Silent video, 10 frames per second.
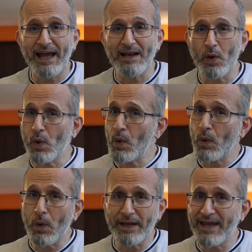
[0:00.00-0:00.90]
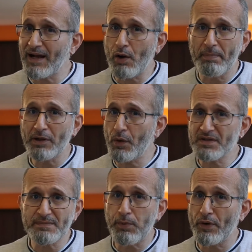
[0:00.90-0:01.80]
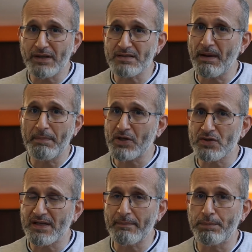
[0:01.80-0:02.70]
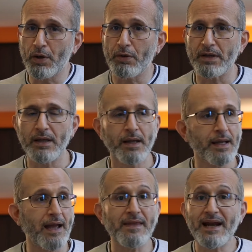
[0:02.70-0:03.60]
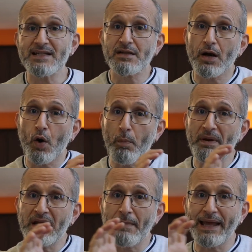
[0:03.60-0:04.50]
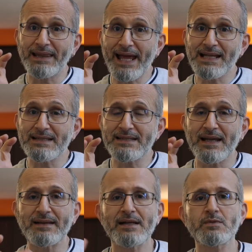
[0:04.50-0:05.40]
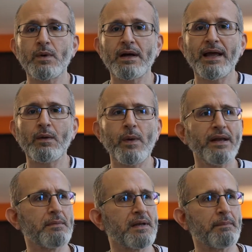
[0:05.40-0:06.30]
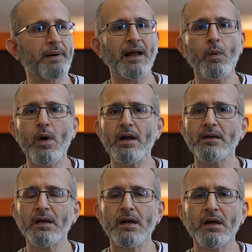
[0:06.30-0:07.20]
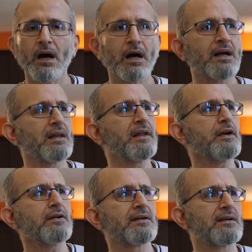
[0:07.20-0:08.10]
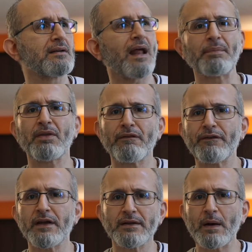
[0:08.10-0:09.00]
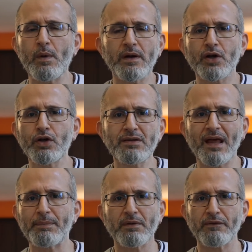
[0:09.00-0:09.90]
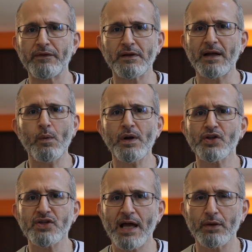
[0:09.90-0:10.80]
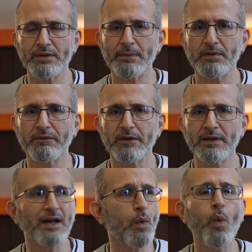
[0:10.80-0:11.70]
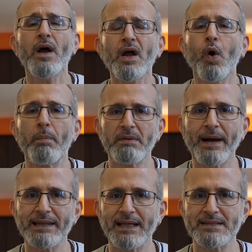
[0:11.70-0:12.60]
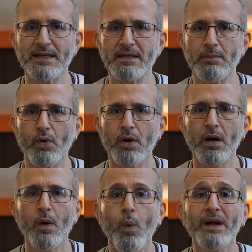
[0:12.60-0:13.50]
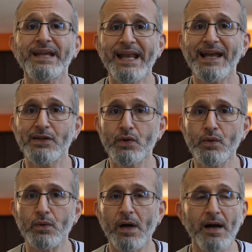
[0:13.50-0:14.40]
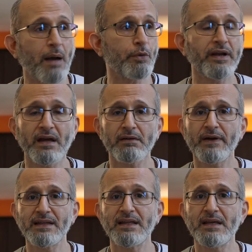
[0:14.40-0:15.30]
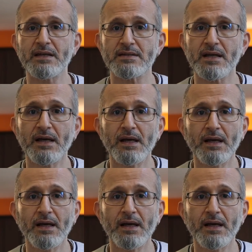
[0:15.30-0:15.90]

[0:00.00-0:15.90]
And I can't go below this point because my pictures get blurry. And then I start opening my lens, and that's where wait a minute, but I want a clear depth of field. I want a good depth of field. I don't want a shallow depth of field. I don't want to open my lens anymore. What can I do? I'm running out of ideas.